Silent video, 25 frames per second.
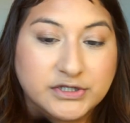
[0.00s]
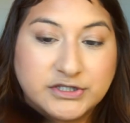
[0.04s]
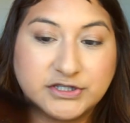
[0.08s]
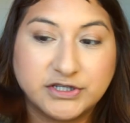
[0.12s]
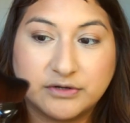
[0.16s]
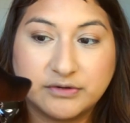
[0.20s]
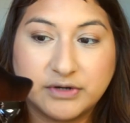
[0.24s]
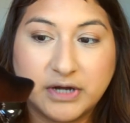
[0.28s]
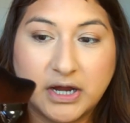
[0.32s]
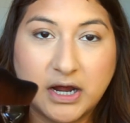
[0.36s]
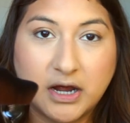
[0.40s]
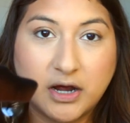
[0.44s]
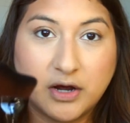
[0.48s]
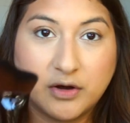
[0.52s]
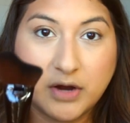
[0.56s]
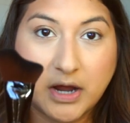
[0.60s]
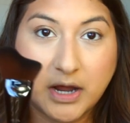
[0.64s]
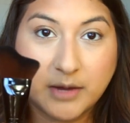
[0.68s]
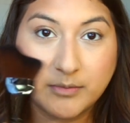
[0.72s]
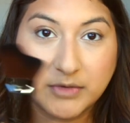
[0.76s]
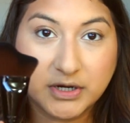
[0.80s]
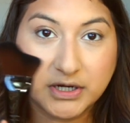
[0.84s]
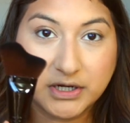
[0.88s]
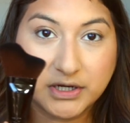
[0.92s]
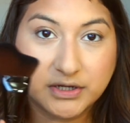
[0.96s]
So now
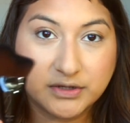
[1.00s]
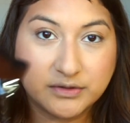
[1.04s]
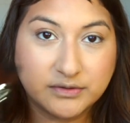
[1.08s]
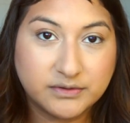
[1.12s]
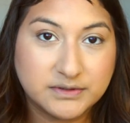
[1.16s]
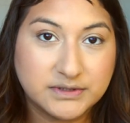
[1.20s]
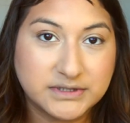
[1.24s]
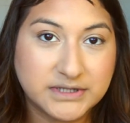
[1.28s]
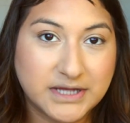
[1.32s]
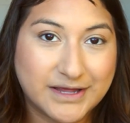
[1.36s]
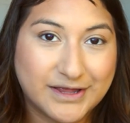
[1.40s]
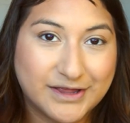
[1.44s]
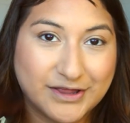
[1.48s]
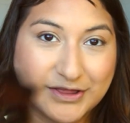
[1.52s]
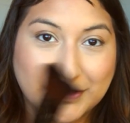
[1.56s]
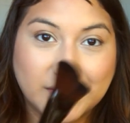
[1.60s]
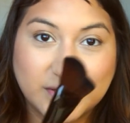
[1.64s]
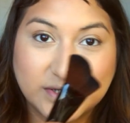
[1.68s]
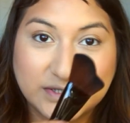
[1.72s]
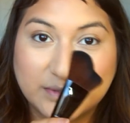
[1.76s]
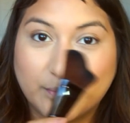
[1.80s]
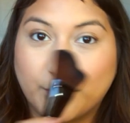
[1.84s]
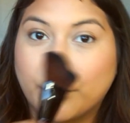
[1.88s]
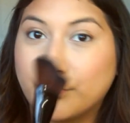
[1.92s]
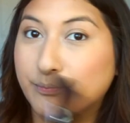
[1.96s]
I'm gonna use
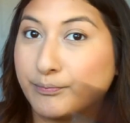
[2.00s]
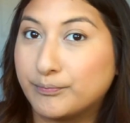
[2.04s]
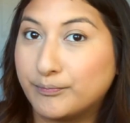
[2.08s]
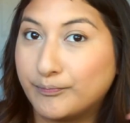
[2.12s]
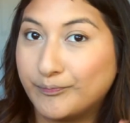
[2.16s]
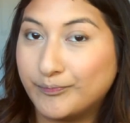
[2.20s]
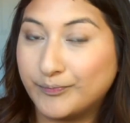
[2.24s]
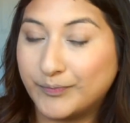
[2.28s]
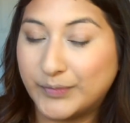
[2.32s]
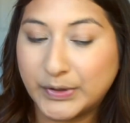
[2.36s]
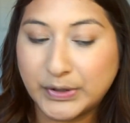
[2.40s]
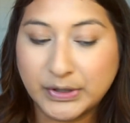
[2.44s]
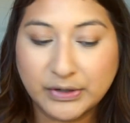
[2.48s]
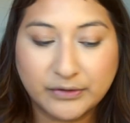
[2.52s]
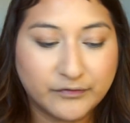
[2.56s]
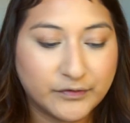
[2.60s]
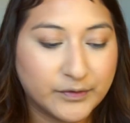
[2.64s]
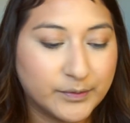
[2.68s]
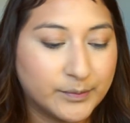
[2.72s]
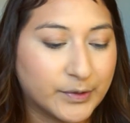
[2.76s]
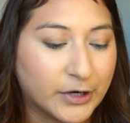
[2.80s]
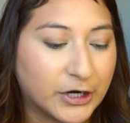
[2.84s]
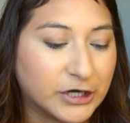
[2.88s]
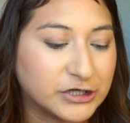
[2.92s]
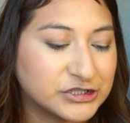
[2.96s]
this beautiful
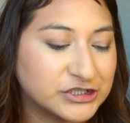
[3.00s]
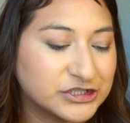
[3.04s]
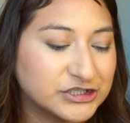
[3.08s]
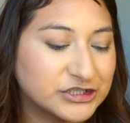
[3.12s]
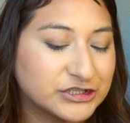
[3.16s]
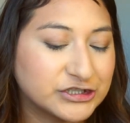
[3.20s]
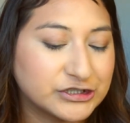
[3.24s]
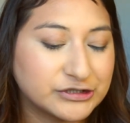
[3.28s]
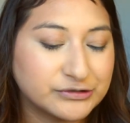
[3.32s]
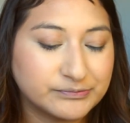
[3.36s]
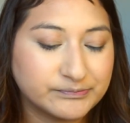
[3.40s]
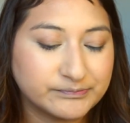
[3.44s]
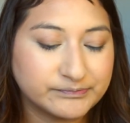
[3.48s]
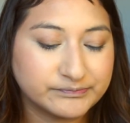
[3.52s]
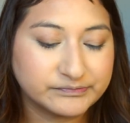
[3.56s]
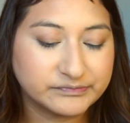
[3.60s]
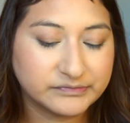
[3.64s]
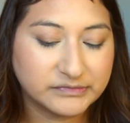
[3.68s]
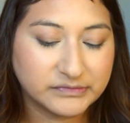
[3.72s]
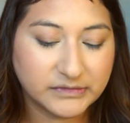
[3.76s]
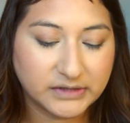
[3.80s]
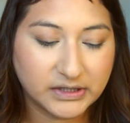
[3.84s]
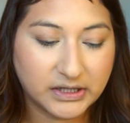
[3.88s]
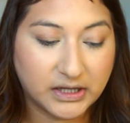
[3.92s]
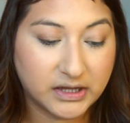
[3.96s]
brush.
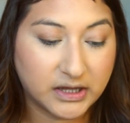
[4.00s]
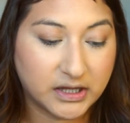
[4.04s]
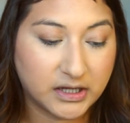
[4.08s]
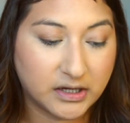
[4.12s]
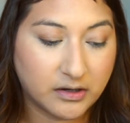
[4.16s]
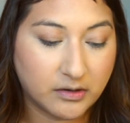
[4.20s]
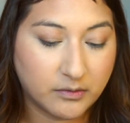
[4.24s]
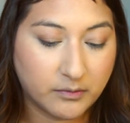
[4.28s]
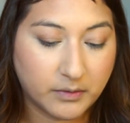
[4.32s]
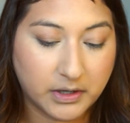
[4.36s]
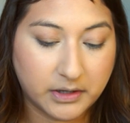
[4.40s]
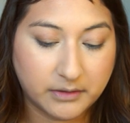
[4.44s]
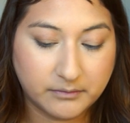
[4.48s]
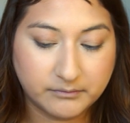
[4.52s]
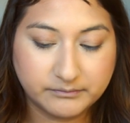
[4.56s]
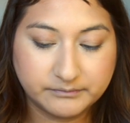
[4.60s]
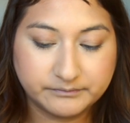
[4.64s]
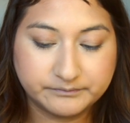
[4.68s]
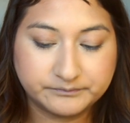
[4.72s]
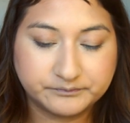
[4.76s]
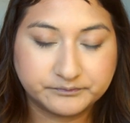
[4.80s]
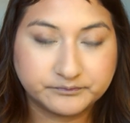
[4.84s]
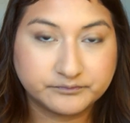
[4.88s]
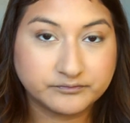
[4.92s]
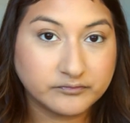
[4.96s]
I cannot wait.
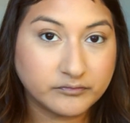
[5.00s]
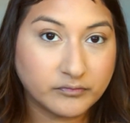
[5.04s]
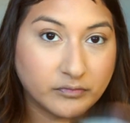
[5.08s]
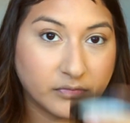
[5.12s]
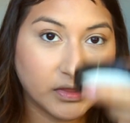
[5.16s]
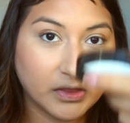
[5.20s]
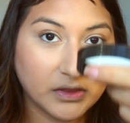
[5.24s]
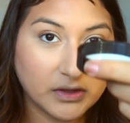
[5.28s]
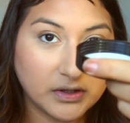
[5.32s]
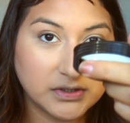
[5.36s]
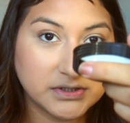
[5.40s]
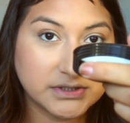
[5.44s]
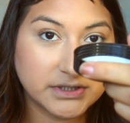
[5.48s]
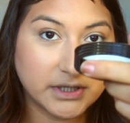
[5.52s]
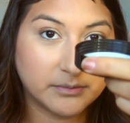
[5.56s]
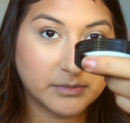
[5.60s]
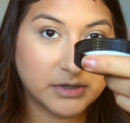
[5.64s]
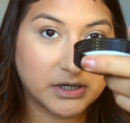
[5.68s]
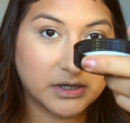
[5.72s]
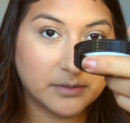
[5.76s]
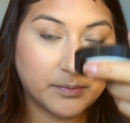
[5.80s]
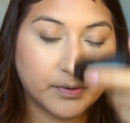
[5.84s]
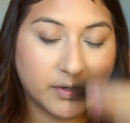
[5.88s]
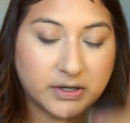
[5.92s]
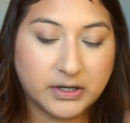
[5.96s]
So I'm
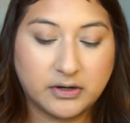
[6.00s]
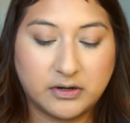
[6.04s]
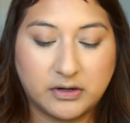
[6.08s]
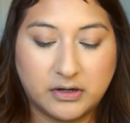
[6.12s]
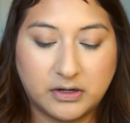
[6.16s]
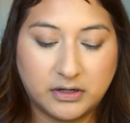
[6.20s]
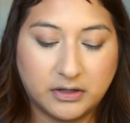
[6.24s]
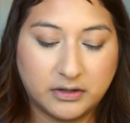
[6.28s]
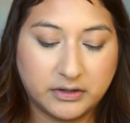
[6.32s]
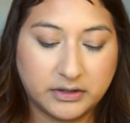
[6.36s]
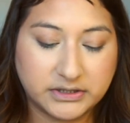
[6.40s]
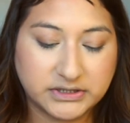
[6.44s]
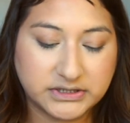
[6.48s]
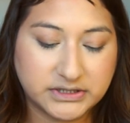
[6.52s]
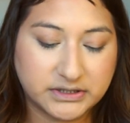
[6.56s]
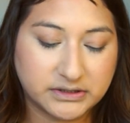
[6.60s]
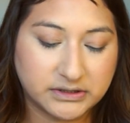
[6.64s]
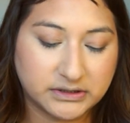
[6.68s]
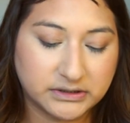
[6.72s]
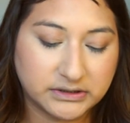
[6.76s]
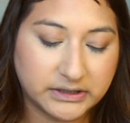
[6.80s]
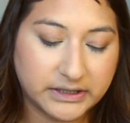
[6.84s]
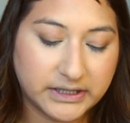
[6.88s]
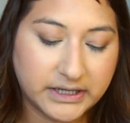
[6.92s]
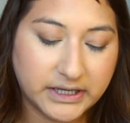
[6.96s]
gonna put it all into the
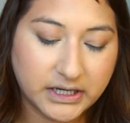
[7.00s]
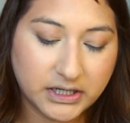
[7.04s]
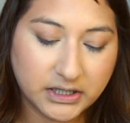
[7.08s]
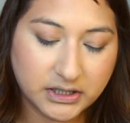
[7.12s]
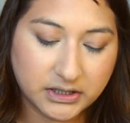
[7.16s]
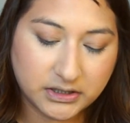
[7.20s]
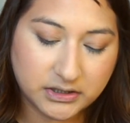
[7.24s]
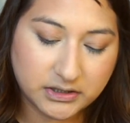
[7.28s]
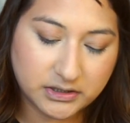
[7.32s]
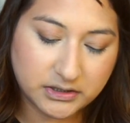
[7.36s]
lid.